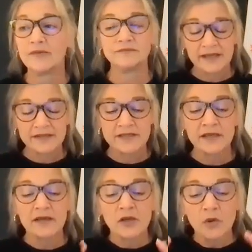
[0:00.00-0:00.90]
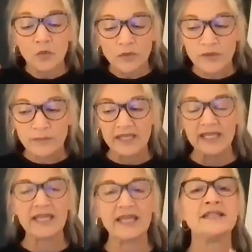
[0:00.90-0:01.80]
And when we
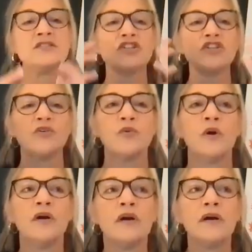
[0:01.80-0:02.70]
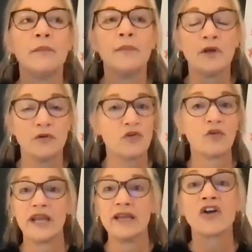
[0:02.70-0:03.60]
begin to
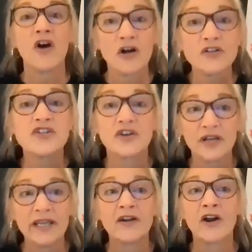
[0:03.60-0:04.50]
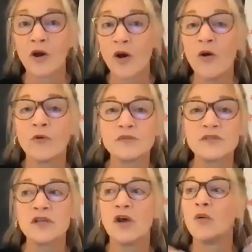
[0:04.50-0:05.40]
create a culture in our
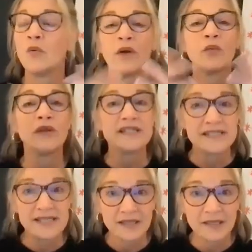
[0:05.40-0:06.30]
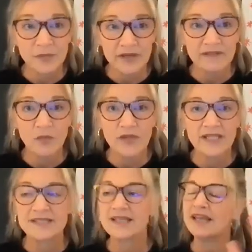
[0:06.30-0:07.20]
homes where we celebrate the
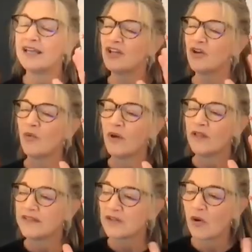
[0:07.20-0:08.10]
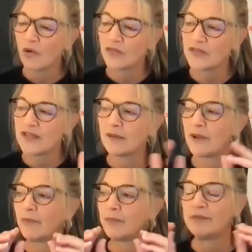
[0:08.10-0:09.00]
wins, this whole thing
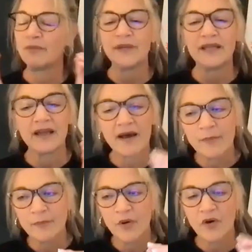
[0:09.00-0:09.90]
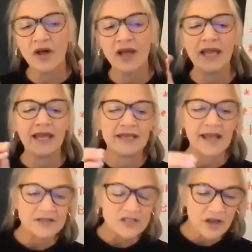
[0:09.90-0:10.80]
about people being humble and
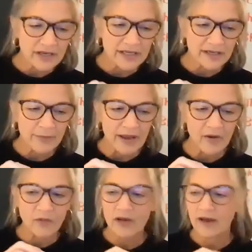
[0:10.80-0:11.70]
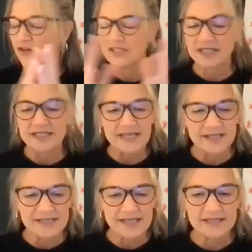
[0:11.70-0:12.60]
not talking about their
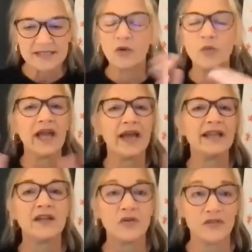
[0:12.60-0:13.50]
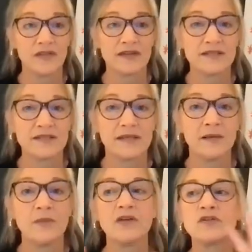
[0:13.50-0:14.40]
successes, we got to get over this
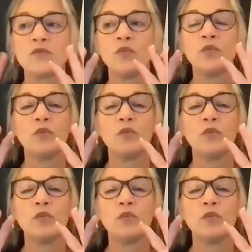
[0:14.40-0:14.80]
because